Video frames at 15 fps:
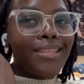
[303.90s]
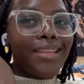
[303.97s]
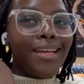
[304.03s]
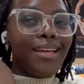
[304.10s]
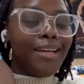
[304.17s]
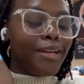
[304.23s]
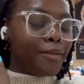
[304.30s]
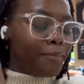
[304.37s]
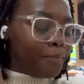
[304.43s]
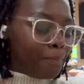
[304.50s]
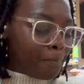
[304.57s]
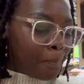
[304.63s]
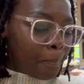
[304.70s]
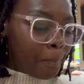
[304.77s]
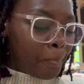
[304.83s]
the
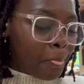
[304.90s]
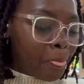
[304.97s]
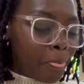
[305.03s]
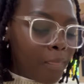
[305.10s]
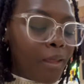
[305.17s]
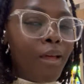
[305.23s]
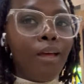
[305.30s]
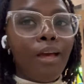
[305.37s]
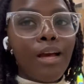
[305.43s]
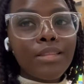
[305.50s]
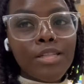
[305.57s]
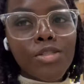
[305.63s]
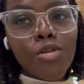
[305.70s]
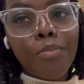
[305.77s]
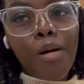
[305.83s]
at
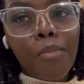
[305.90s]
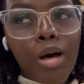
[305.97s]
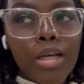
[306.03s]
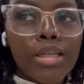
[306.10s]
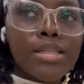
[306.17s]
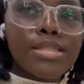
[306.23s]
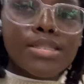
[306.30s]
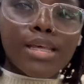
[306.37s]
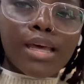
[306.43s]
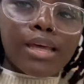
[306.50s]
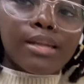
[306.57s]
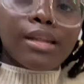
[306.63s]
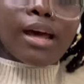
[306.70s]
the supermarket and